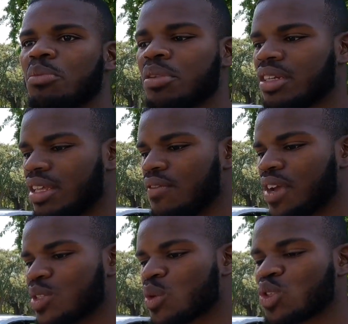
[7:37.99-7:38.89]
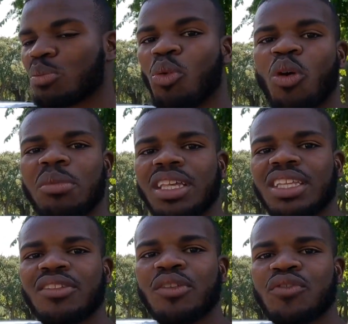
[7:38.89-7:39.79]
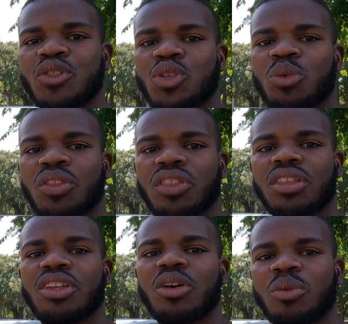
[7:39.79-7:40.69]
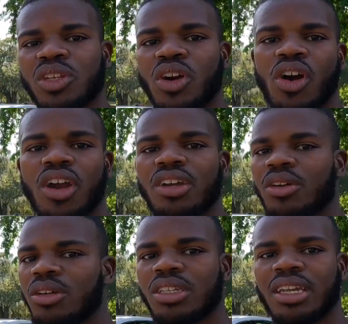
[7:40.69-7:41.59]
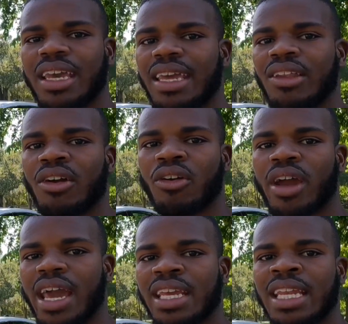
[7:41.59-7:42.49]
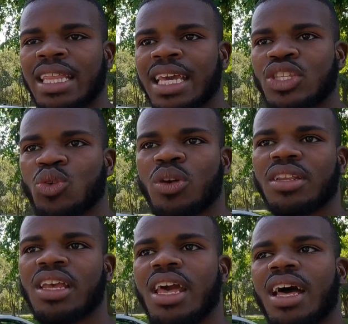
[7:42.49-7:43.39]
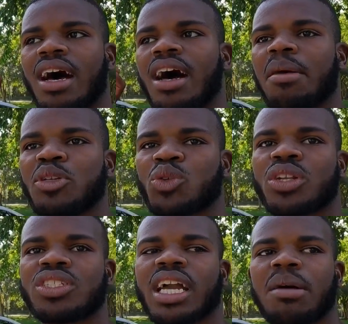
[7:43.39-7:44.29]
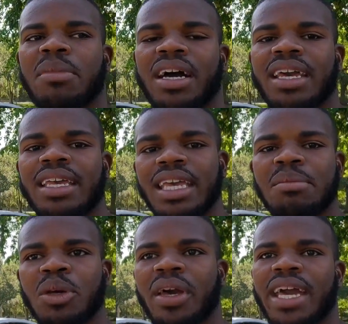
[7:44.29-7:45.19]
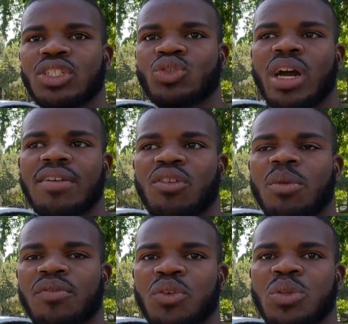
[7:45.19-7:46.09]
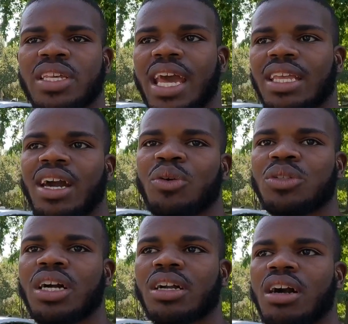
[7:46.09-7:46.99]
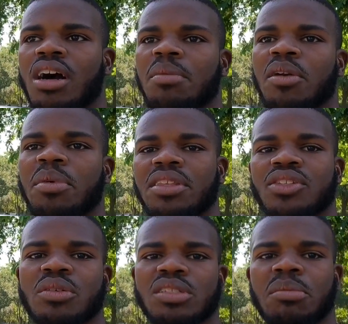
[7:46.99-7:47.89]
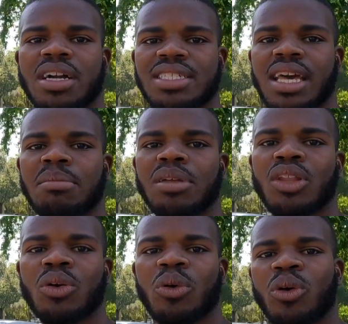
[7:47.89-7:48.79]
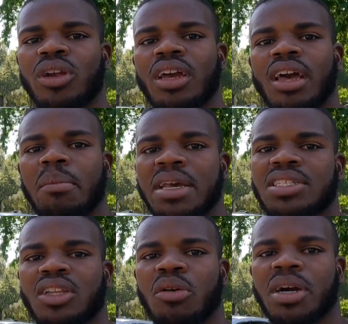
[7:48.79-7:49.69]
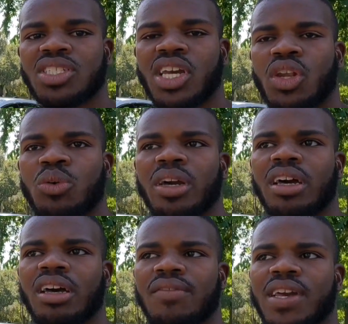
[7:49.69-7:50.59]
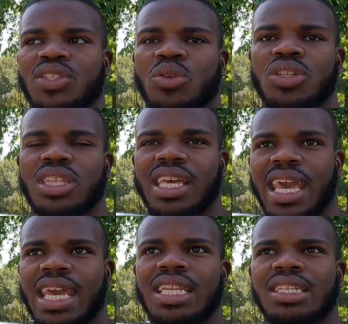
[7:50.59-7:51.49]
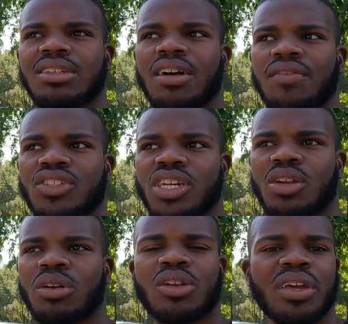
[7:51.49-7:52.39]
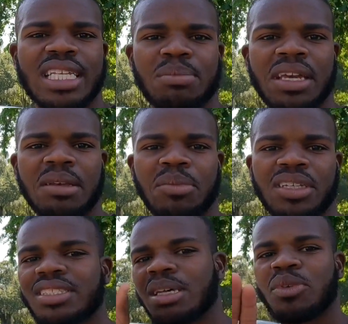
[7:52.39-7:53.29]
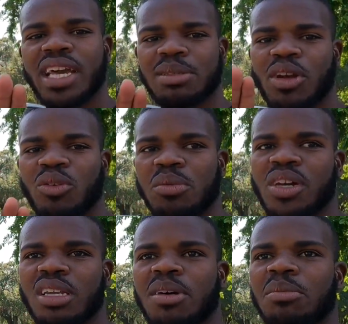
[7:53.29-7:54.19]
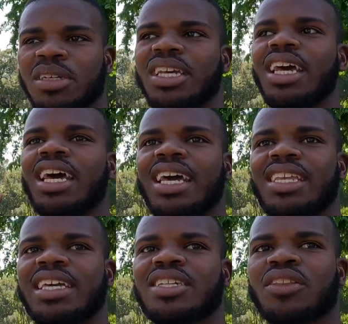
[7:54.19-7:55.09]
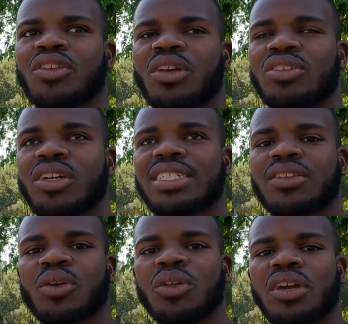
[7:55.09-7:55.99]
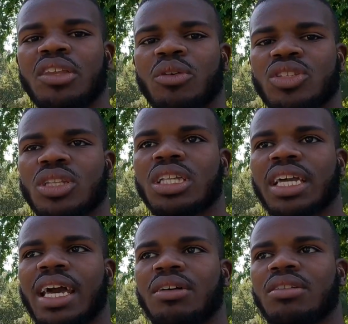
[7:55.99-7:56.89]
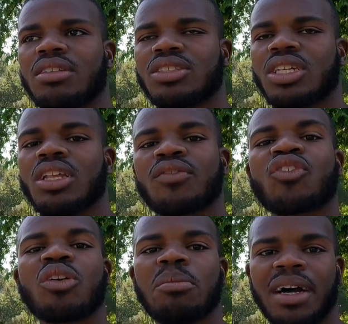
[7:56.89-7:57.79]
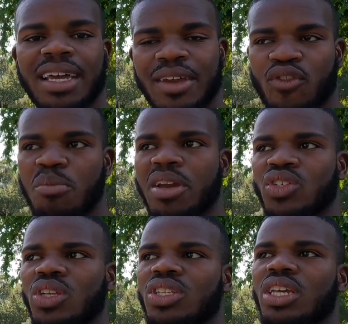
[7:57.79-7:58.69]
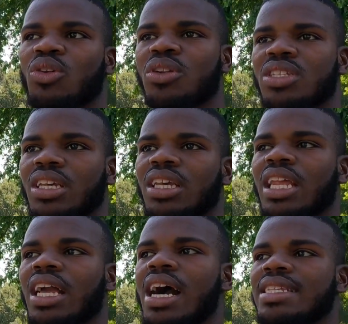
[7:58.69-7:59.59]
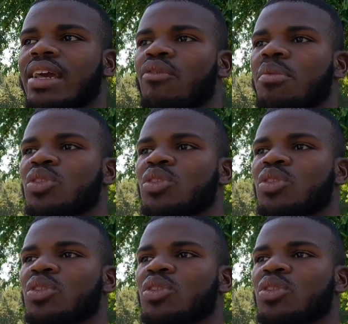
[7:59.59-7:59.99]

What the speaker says: But if you guys want to support me in the near future with the car or adding anything to it, be sure to check out my email at driveonreviews@yahoo.com. It will be in the description box down below, or basically on my channel. If you guys go to the end of the channel, I don't know how to explain it, but some of you guys probably know what I'm talking about. But you guys have to go there in order to look for my information in order to get in contact with me.